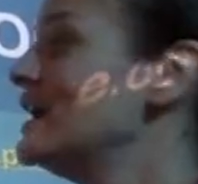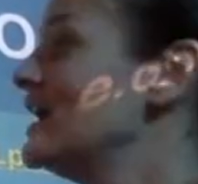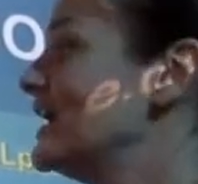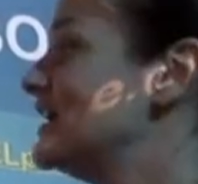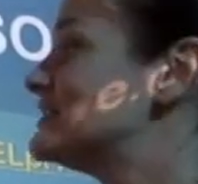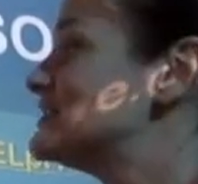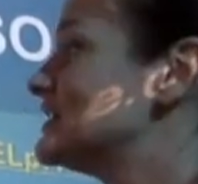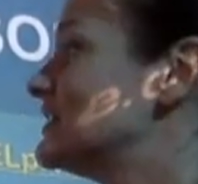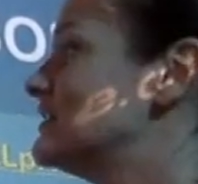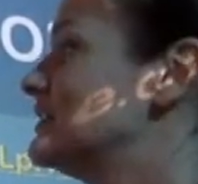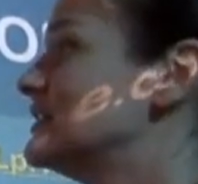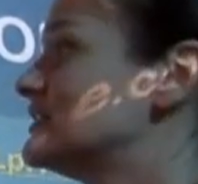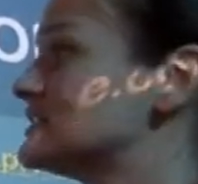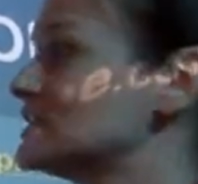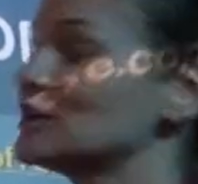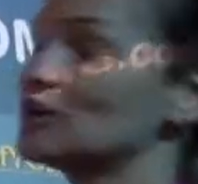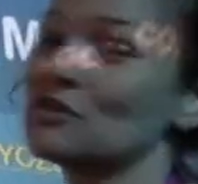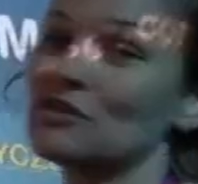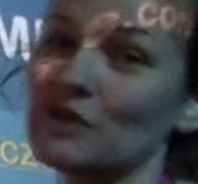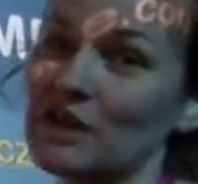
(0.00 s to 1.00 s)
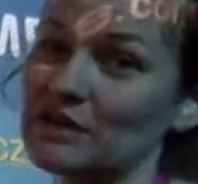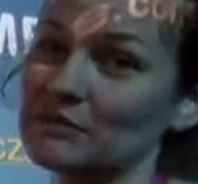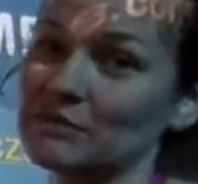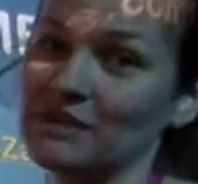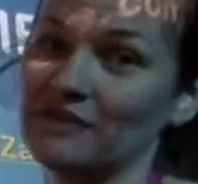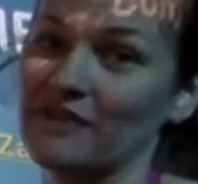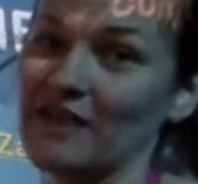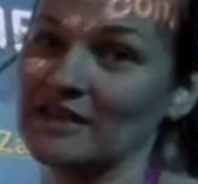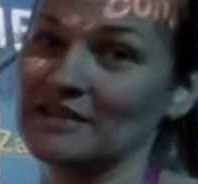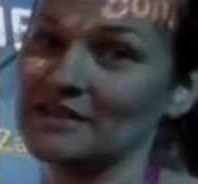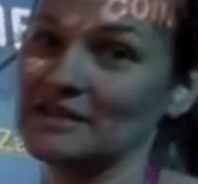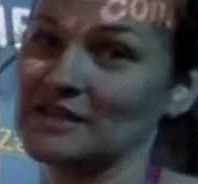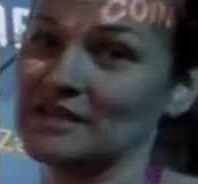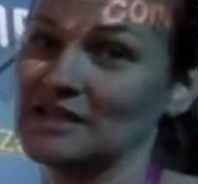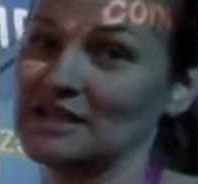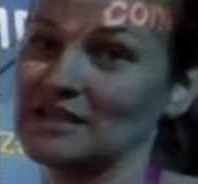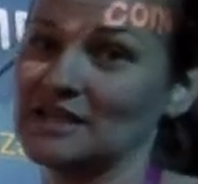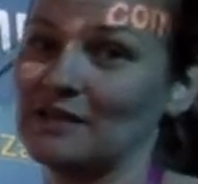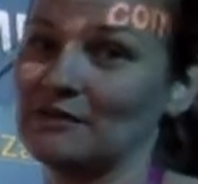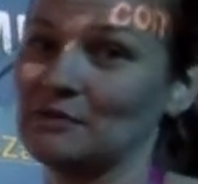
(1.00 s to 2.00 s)
It's an incredibly
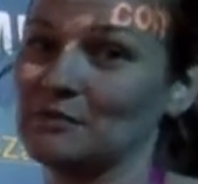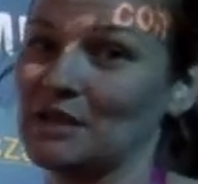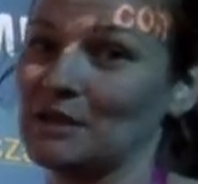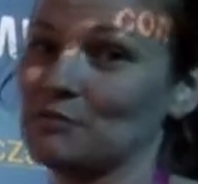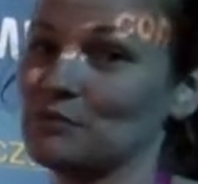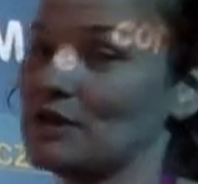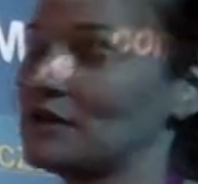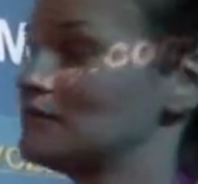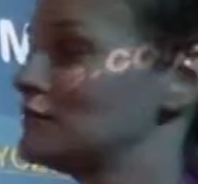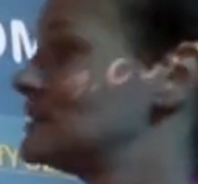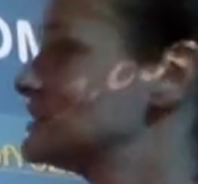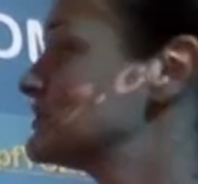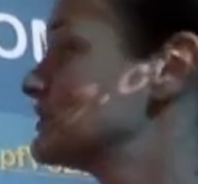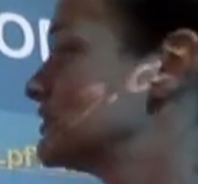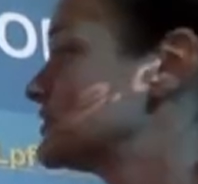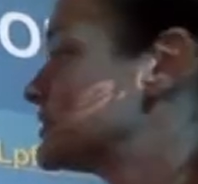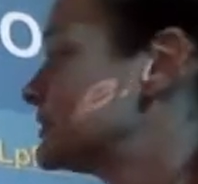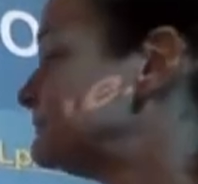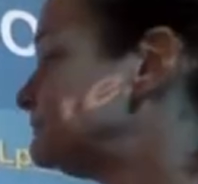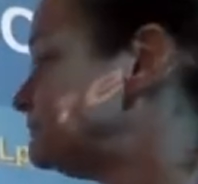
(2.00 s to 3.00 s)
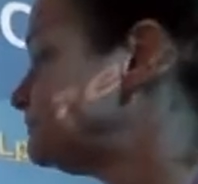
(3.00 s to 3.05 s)
fascinating time to be in brain research.